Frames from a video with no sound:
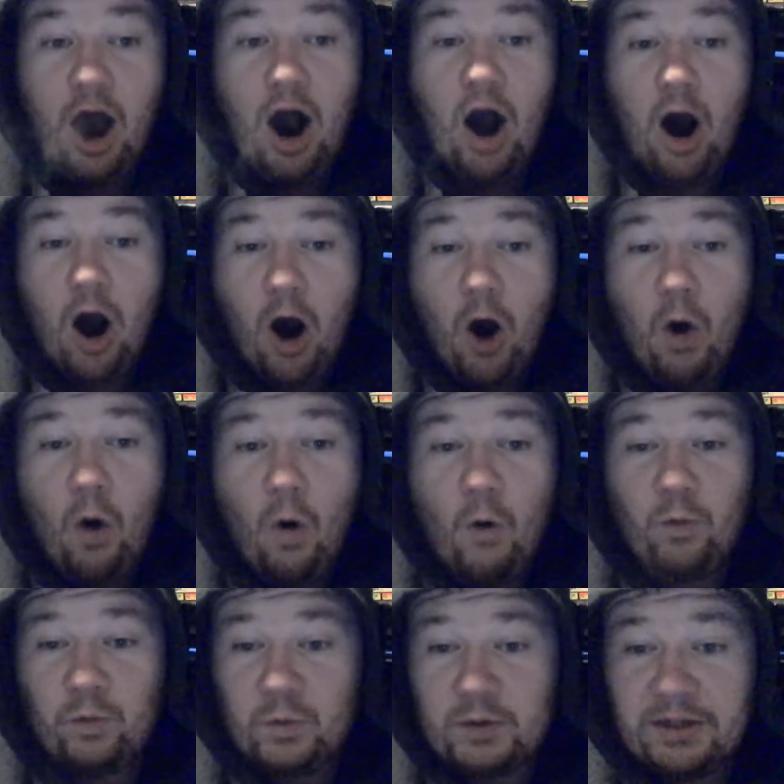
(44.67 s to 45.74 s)

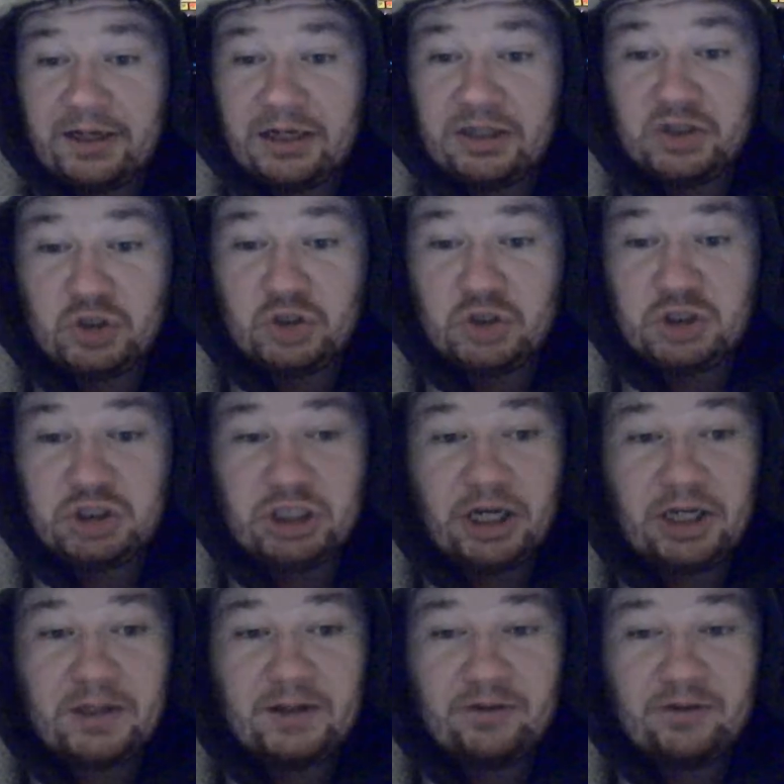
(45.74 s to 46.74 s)
Holy shit,